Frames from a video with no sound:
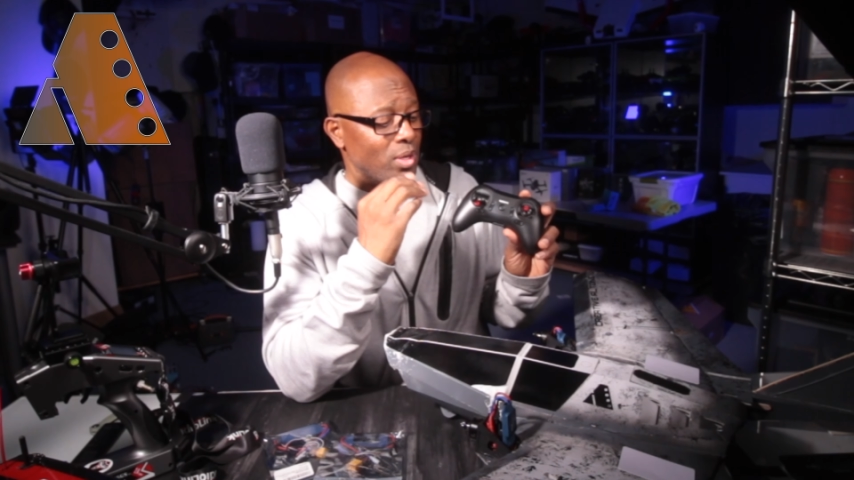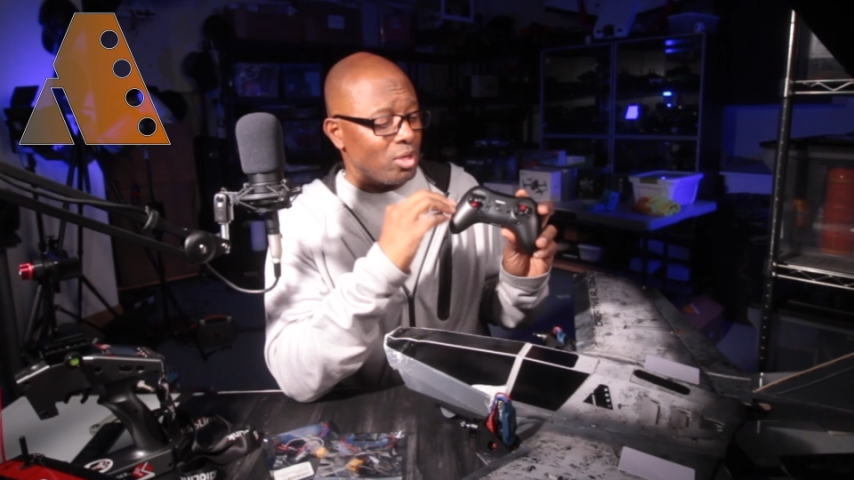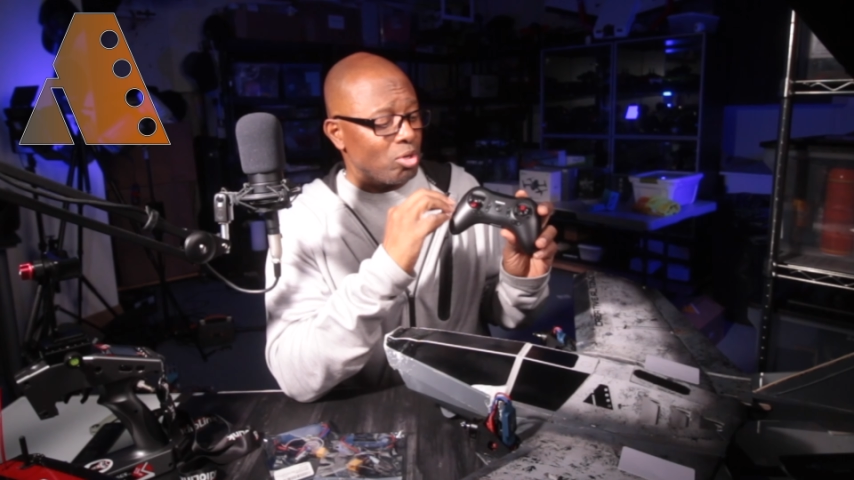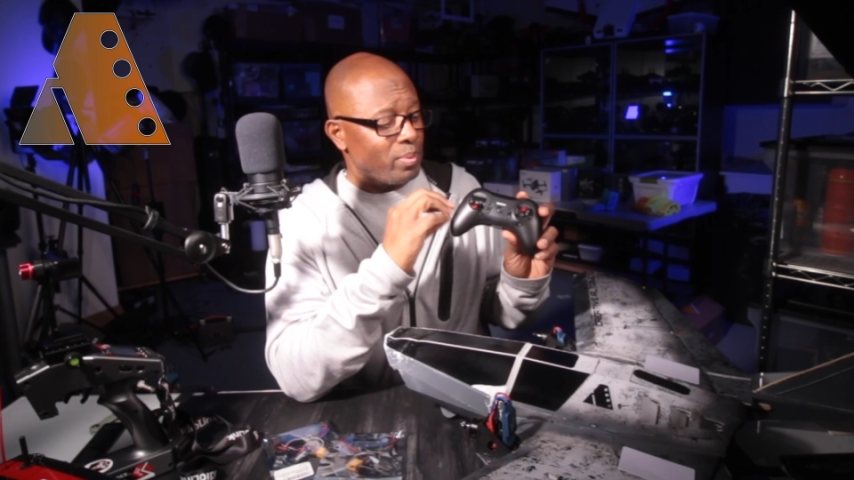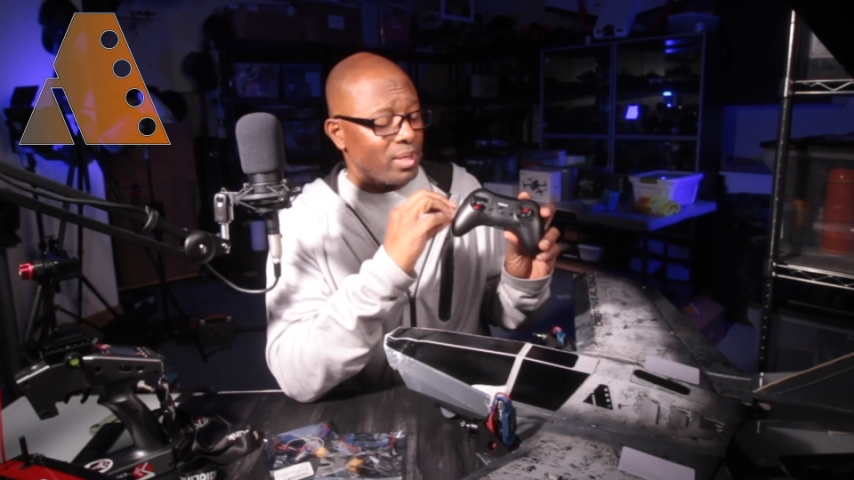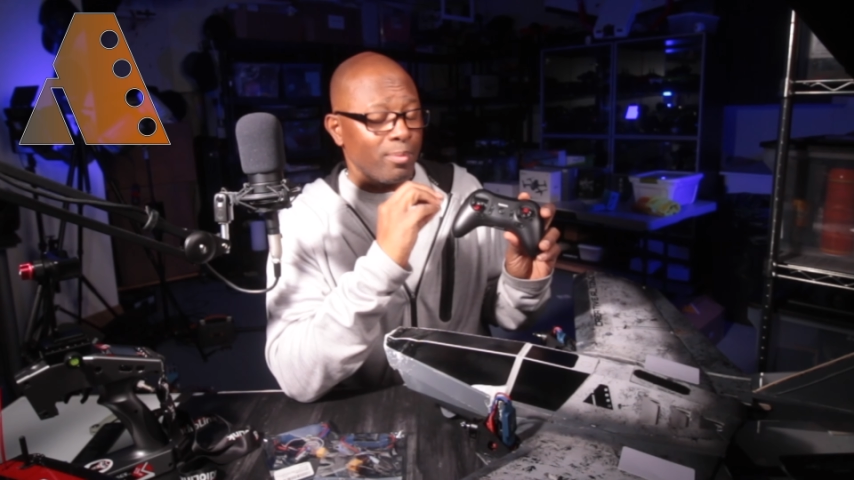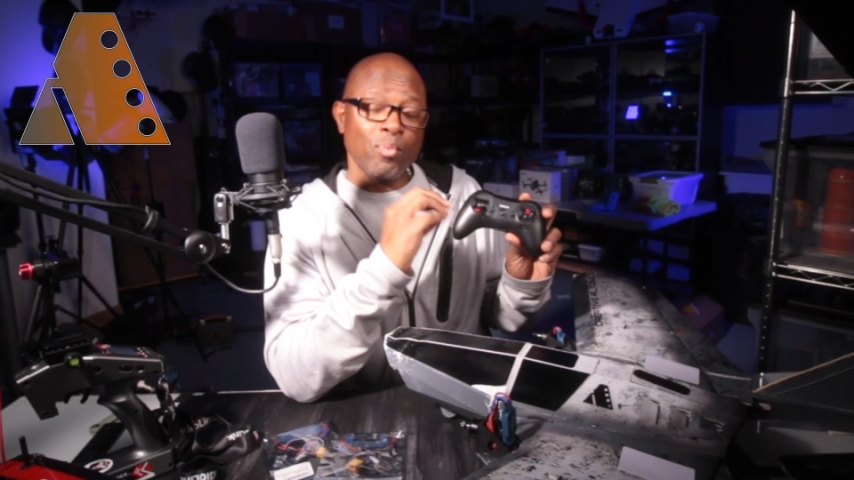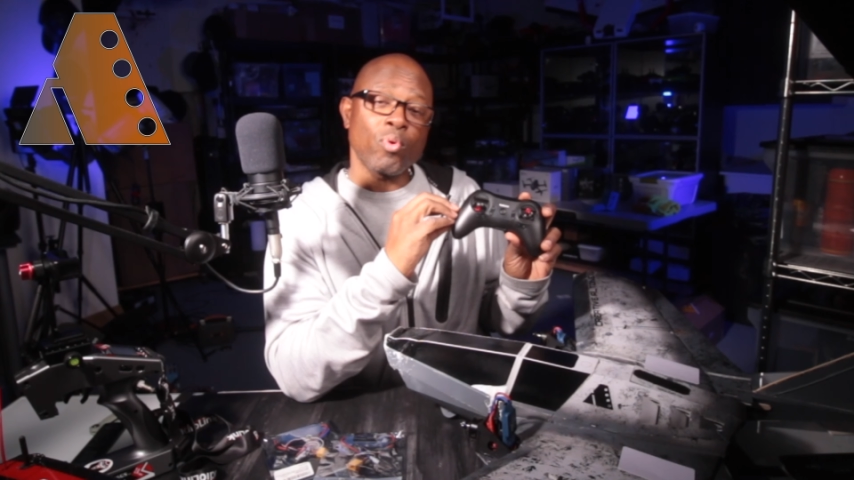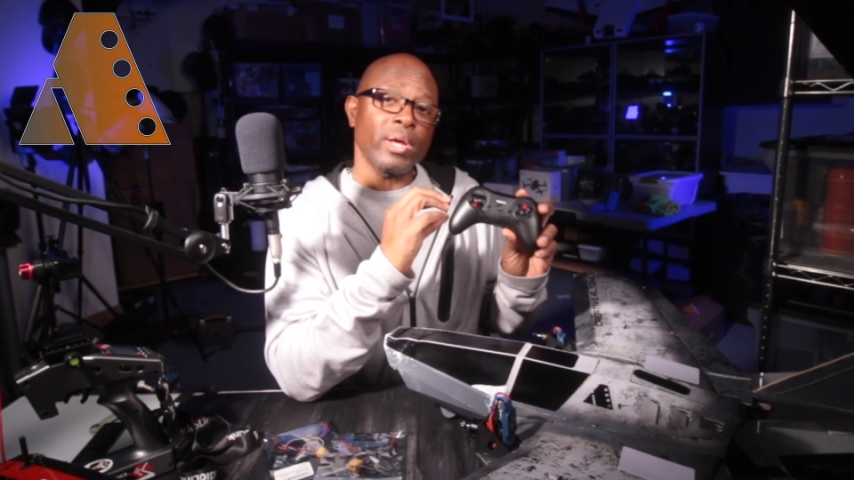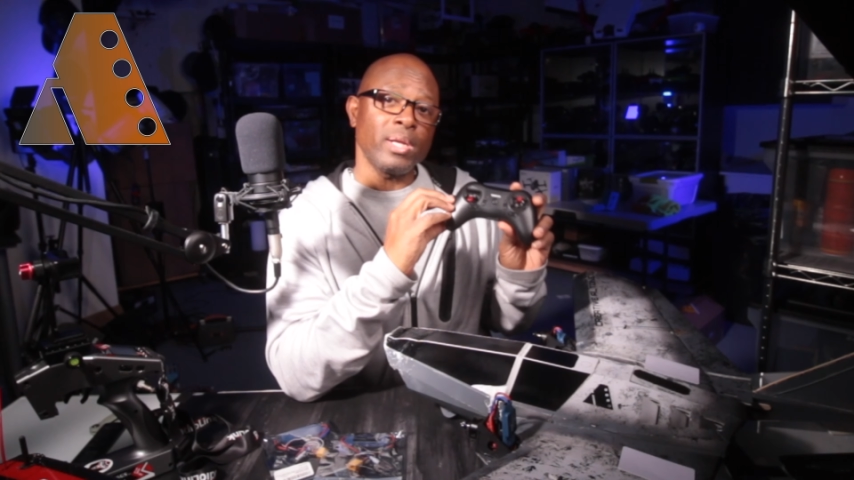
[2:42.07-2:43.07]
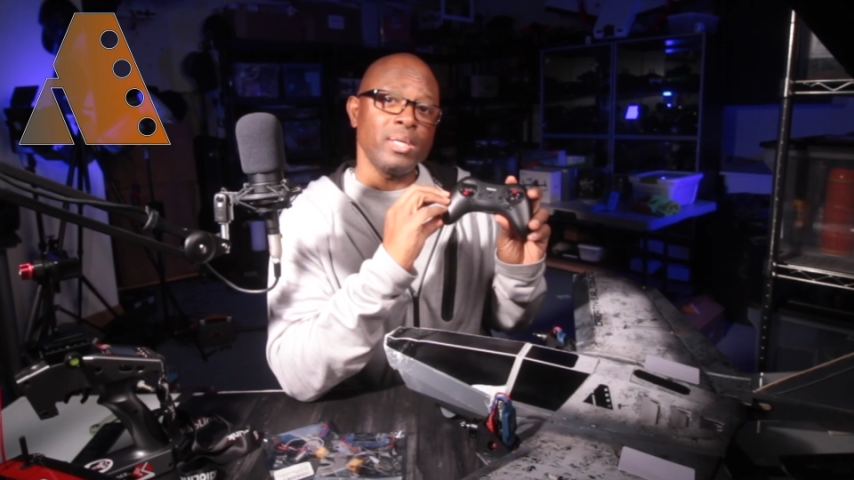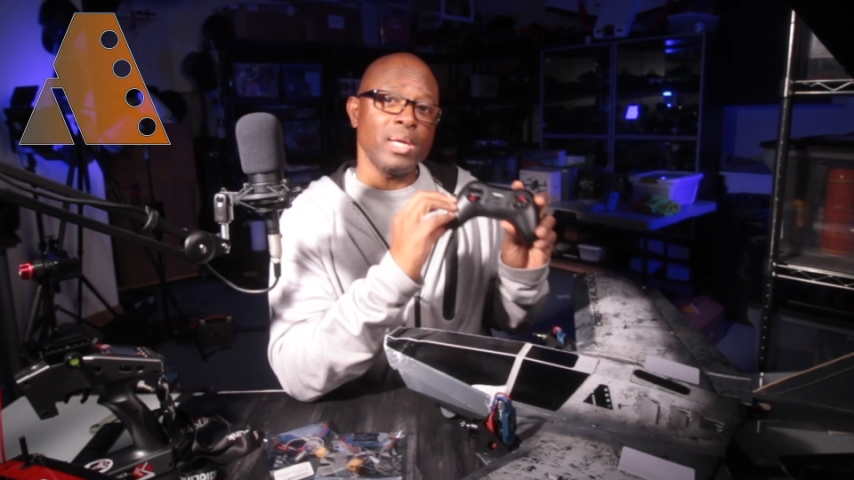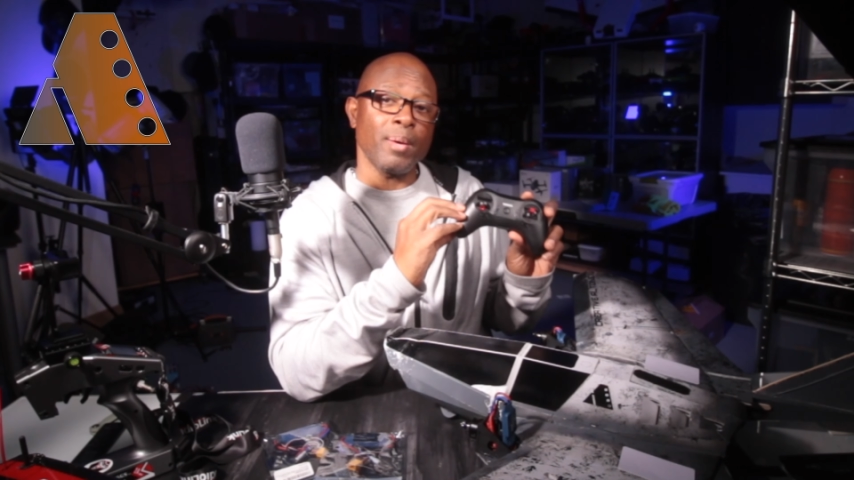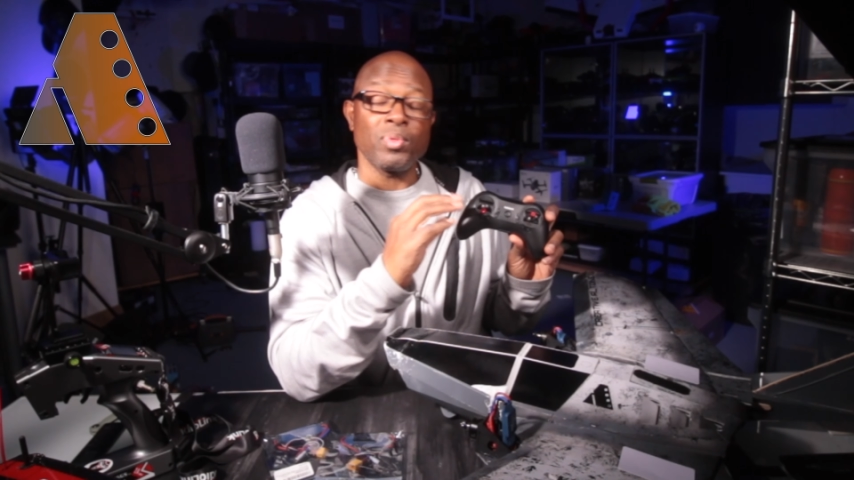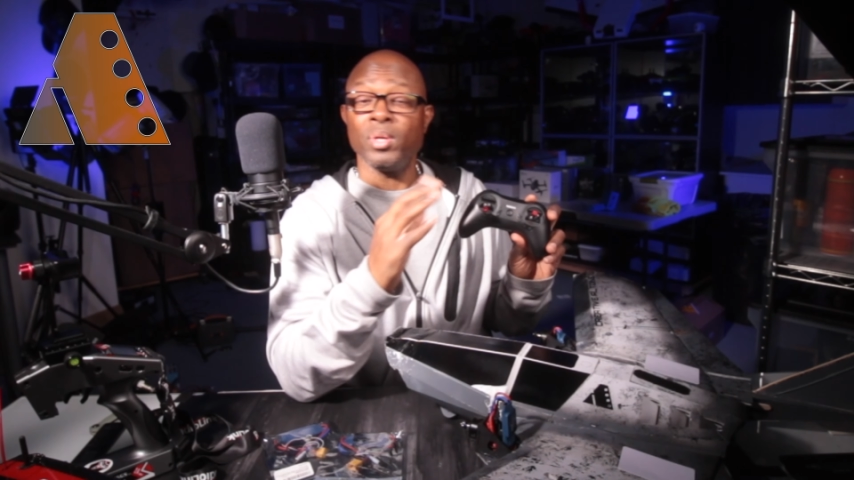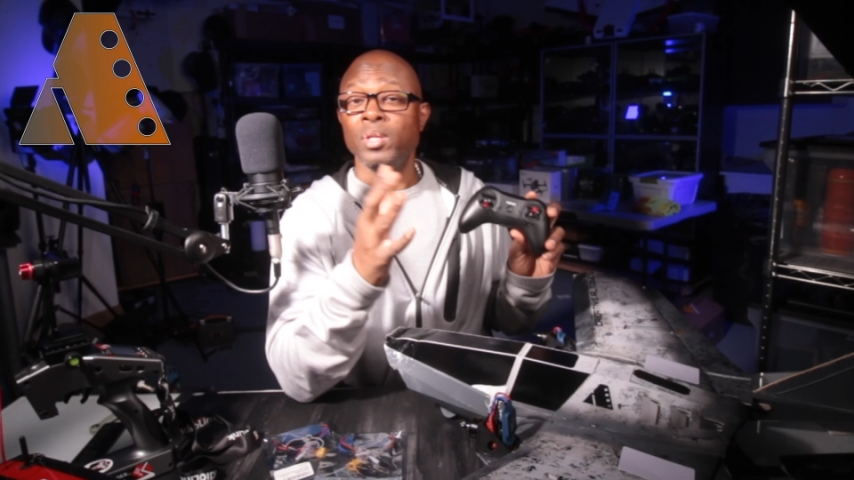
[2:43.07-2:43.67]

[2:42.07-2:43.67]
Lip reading: little bit more in depth,